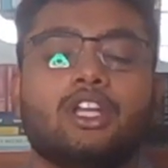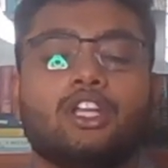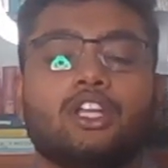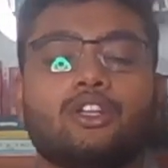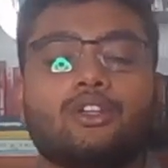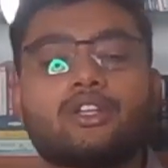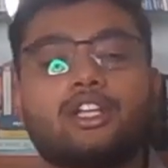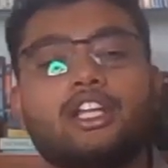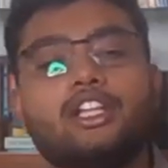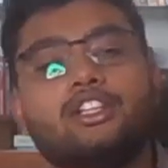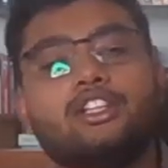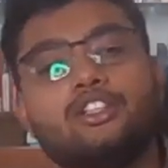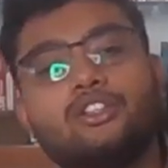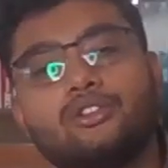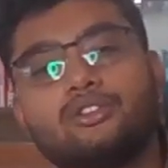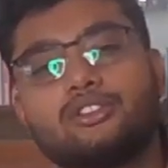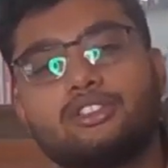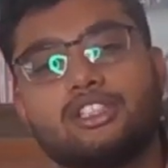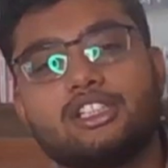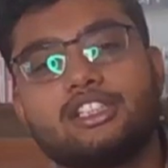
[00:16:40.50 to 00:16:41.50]
You can
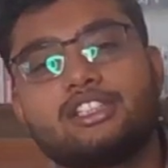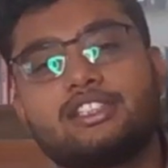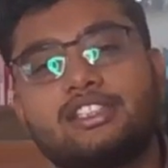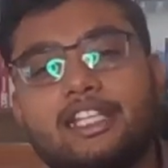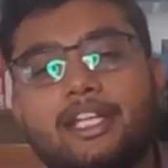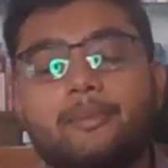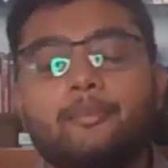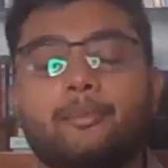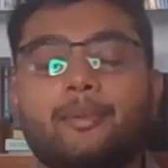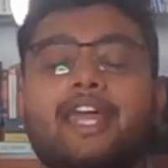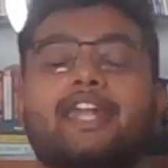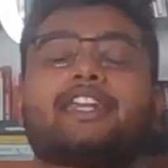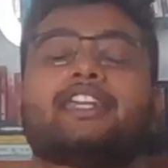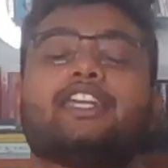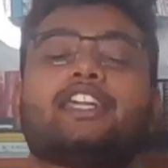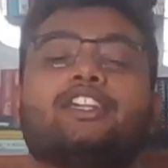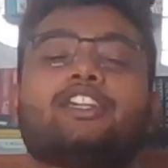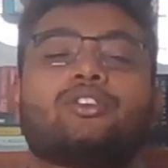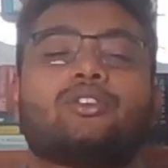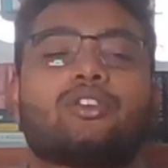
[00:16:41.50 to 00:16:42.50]
use this same
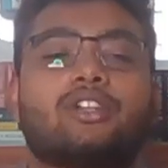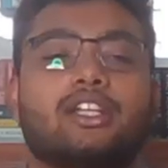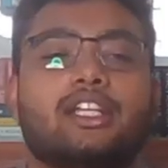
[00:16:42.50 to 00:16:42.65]
technique to